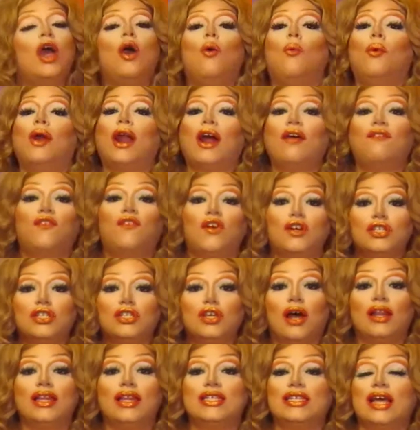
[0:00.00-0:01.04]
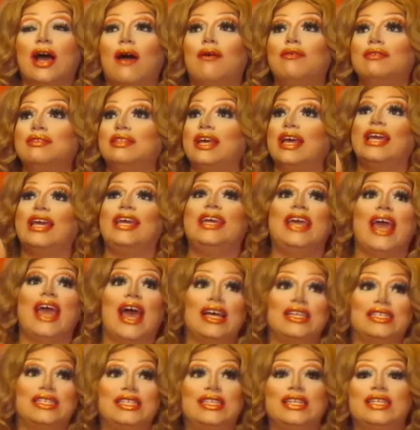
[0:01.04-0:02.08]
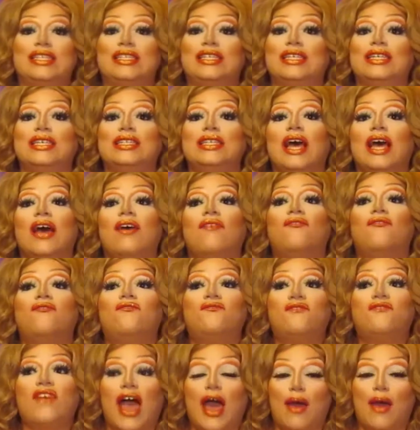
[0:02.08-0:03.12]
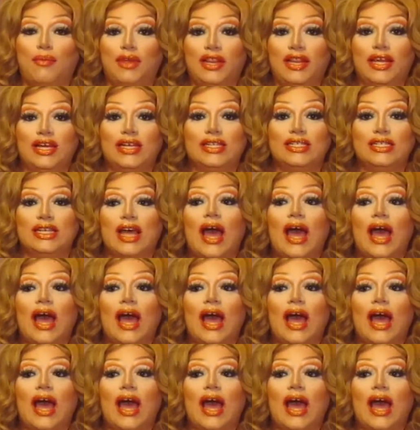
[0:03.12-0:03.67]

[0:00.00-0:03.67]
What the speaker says: when I first saw this, I was like, yes, this is fabulous.